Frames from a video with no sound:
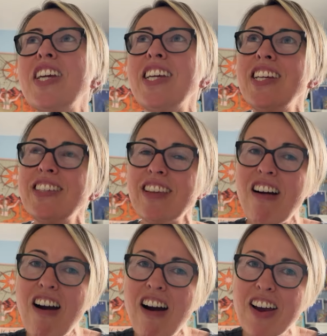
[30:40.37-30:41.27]
it is that
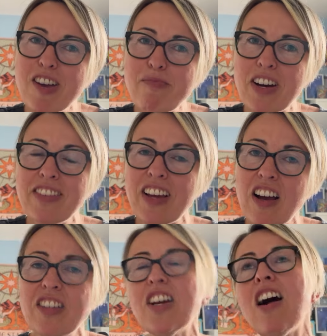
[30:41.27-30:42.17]
higher mind,
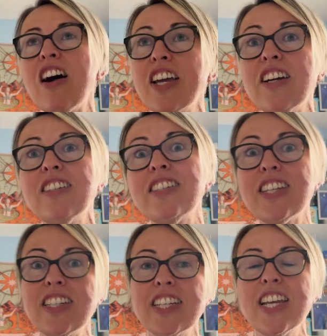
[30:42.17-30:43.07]
that higher
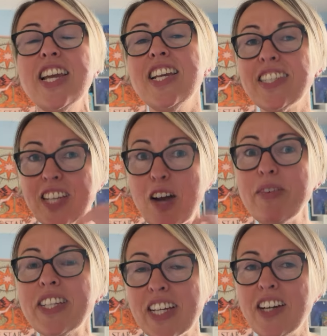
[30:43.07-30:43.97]
understanding is
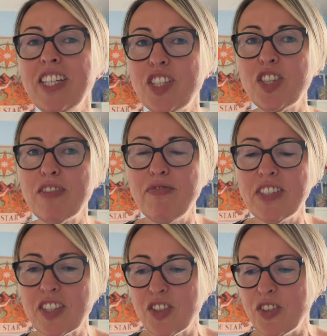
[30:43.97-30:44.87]
coming down into the
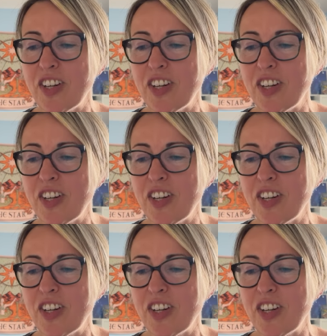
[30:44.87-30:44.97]
physical.